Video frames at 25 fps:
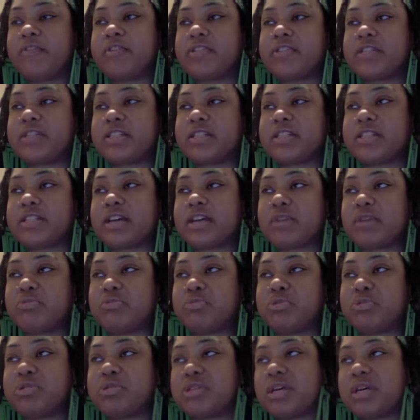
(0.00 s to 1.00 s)
since I
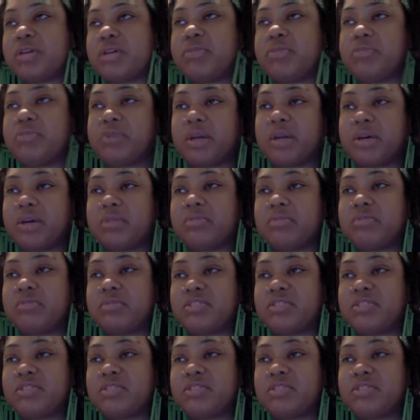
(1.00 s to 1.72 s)
was, I don't know,